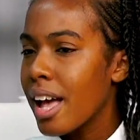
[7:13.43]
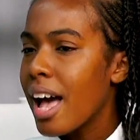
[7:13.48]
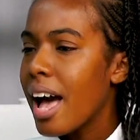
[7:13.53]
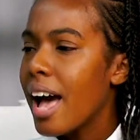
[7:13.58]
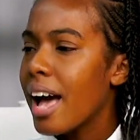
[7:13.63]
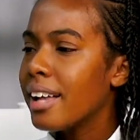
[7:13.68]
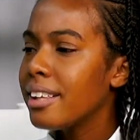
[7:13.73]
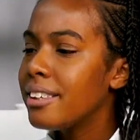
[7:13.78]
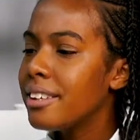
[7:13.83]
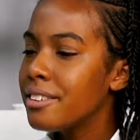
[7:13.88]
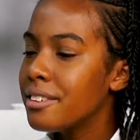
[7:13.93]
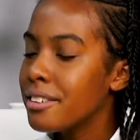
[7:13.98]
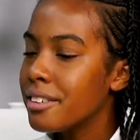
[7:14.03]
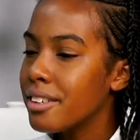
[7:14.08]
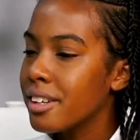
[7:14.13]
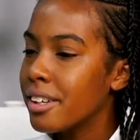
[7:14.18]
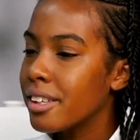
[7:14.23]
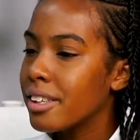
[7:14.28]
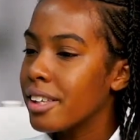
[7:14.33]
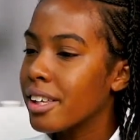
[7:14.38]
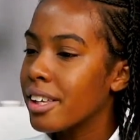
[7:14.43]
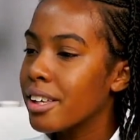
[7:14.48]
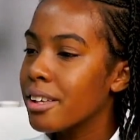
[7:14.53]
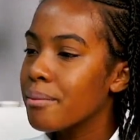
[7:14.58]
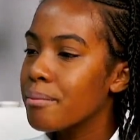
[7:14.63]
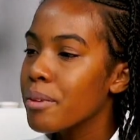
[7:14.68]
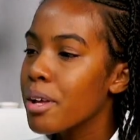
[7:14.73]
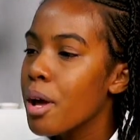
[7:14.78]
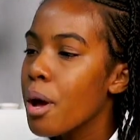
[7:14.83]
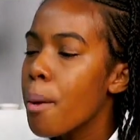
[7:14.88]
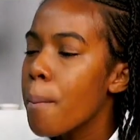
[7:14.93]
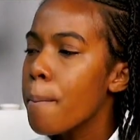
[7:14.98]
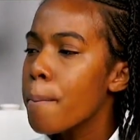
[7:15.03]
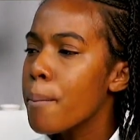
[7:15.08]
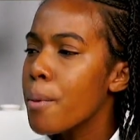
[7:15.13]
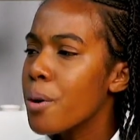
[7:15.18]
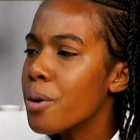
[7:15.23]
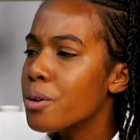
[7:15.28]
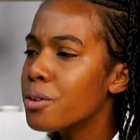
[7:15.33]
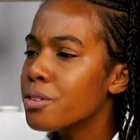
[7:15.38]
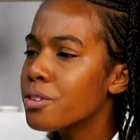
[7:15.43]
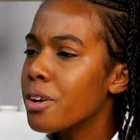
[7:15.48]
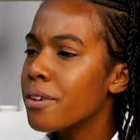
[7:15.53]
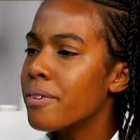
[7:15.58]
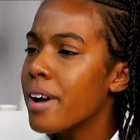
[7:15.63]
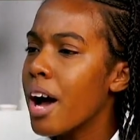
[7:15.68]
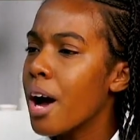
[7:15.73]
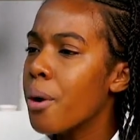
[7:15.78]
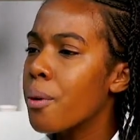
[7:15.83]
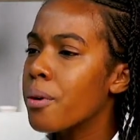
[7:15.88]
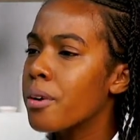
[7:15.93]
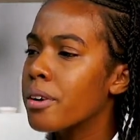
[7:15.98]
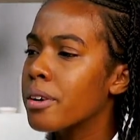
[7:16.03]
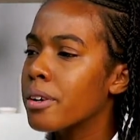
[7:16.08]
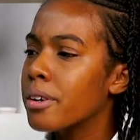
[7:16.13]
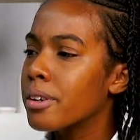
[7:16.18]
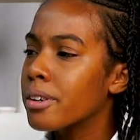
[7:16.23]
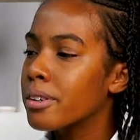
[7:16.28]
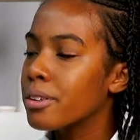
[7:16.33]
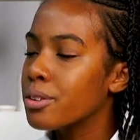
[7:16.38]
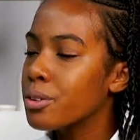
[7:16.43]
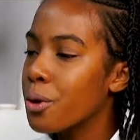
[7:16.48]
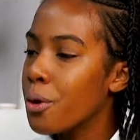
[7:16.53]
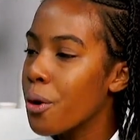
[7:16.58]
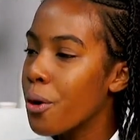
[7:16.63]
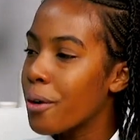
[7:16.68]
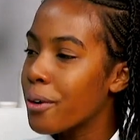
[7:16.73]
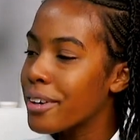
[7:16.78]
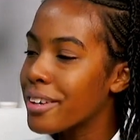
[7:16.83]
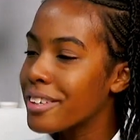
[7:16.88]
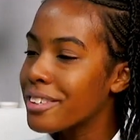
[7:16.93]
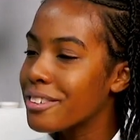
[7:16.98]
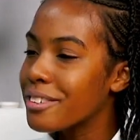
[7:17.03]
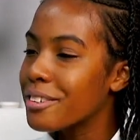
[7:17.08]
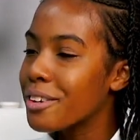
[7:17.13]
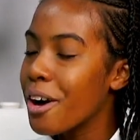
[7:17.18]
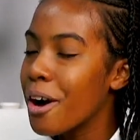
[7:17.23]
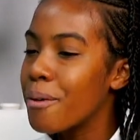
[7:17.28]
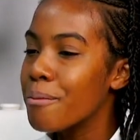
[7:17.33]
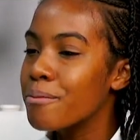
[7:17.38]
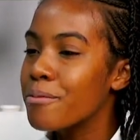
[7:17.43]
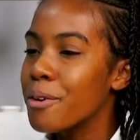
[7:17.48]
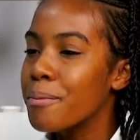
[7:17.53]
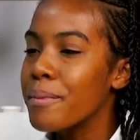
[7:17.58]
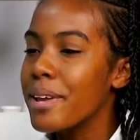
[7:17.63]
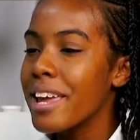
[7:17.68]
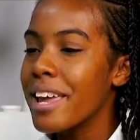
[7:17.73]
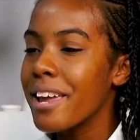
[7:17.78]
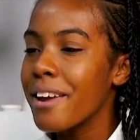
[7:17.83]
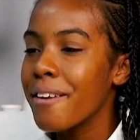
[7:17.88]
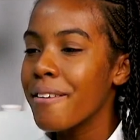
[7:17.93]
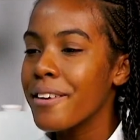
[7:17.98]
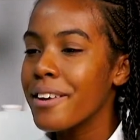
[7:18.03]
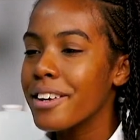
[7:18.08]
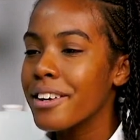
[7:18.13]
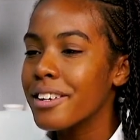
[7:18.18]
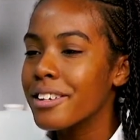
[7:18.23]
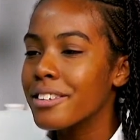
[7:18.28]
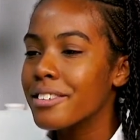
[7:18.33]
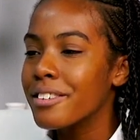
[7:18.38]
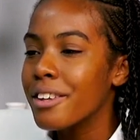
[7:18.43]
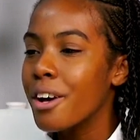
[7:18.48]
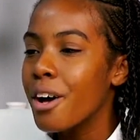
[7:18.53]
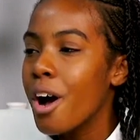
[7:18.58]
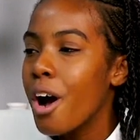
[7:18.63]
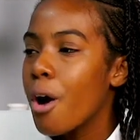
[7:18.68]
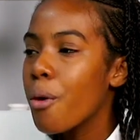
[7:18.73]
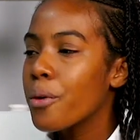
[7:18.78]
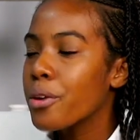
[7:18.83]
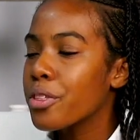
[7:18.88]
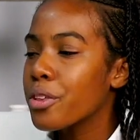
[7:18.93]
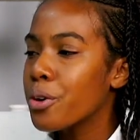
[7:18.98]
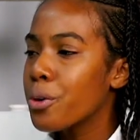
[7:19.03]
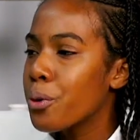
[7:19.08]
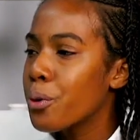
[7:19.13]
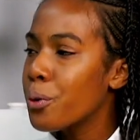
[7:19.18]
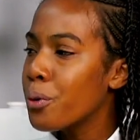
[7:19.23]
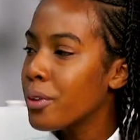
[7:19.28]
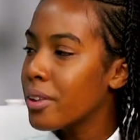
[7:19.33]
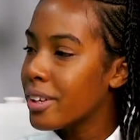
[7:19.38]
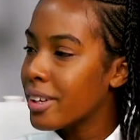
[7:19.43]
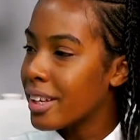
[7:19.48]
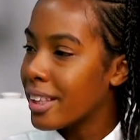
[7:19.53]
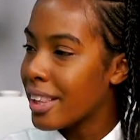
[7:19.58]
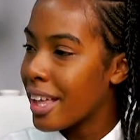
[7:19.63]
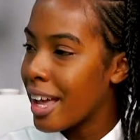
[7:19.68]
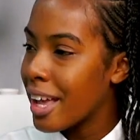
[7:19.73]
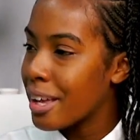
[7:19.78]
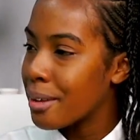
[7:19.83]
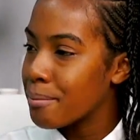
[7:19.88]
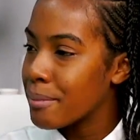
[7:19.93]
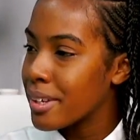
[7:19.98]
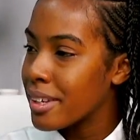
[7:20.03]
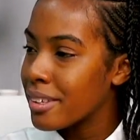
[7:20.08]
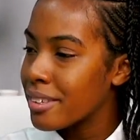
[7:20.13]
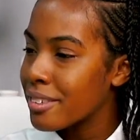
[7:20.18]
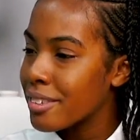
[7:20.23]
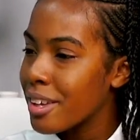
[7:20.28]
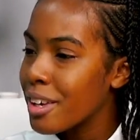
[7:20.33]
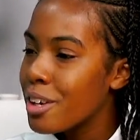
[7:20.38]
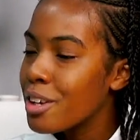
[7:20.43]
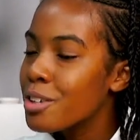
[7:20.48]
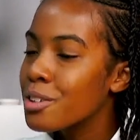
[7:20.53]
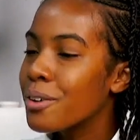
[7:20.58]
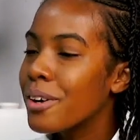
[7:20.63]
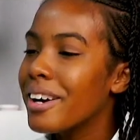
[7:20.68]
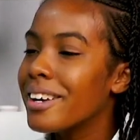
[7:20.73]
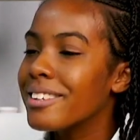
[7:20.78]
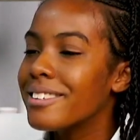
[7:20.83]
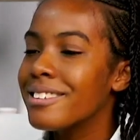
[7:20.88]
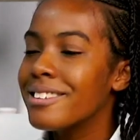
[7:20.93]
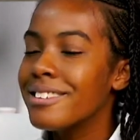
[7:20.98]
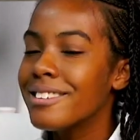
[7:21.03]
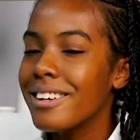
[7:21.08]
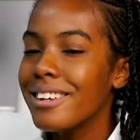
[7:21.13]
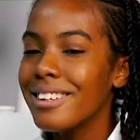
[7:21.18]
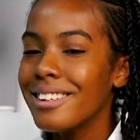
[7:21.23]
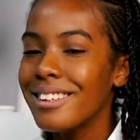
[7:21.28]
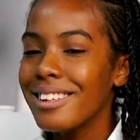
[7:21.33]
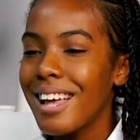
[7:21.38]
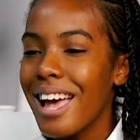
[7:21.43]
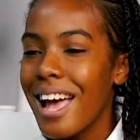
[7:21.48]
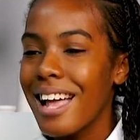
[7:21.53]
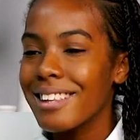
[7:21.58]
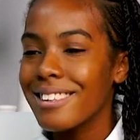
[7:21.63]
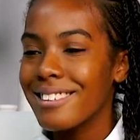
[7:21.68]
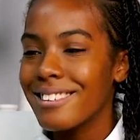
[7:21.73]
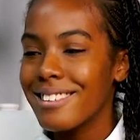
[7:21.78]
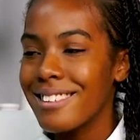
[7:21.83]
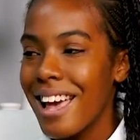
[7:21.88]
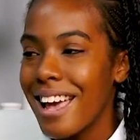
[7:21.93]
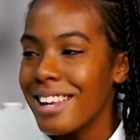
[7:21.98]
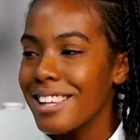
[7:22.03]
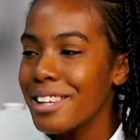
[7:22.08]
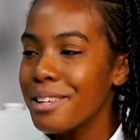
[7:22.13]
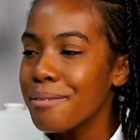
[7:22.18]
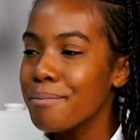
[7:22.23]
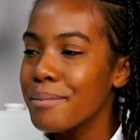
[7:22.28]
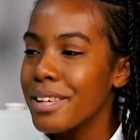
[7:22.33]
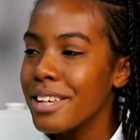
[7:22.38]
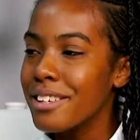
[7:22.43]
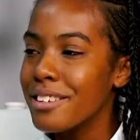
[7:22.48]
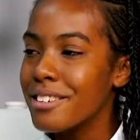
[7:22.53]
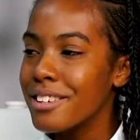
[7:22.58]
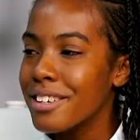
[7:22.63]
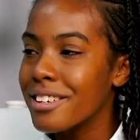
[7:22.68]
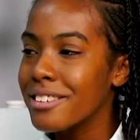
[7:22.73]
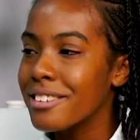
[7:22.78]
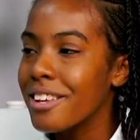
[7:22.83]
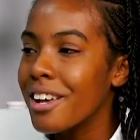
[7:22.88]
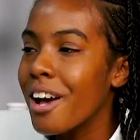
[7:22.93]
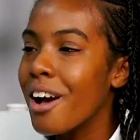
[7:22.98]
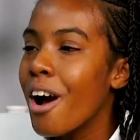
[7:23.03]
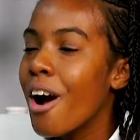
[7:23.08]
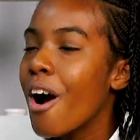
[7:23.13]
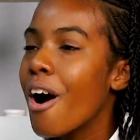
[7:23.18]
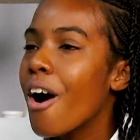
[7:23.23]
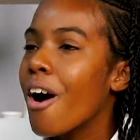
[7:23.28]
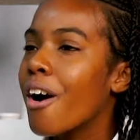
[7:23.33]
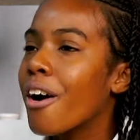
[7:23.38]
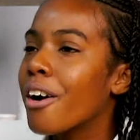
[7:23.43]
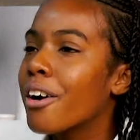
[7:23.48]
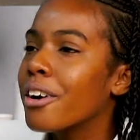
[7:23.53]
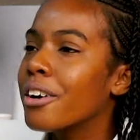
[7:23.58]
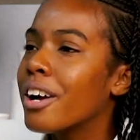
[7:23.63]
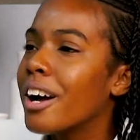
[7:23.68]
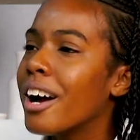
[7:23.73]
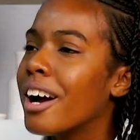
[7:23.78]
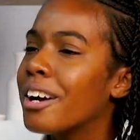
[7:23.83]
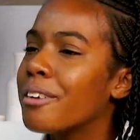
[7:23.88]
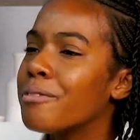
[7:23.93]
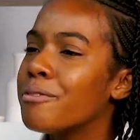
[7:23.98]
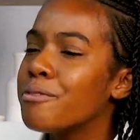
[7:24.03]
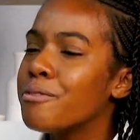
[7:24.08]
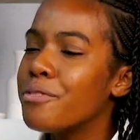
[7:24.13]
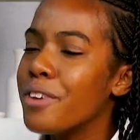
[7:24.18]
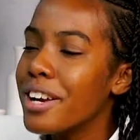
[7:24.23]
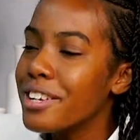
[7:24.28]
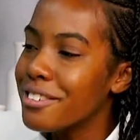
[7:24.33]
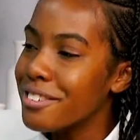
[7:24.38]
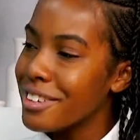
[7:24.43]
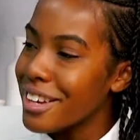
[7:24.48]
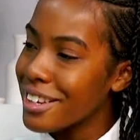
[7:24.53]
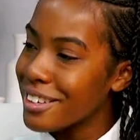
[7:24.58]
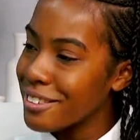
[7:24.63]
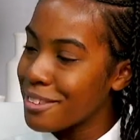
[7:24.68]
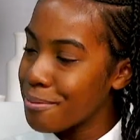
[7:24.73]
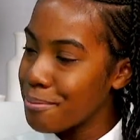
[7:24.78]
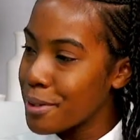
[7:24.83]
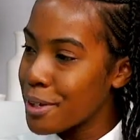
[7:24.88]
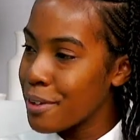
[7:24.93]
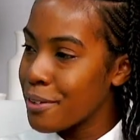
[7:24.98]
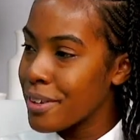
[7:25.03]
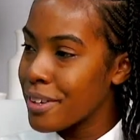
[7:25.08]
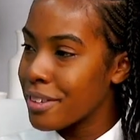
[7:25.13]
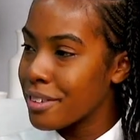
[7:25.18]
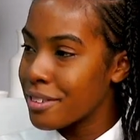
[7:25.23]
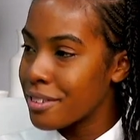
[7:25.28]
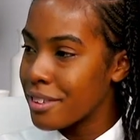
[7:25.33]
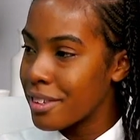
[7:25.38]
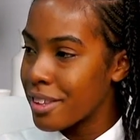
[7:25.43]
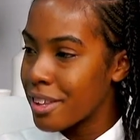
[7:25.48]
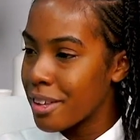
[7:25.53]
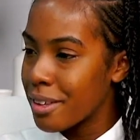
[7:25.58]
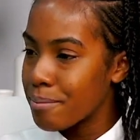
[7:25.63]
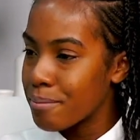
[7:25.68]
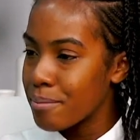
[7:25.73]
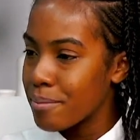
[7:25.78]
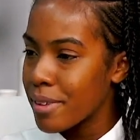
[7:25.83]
Additionally, most of our tourists come from areas with cooler climates, so our sun and sandy beaches are a fresh experience to them.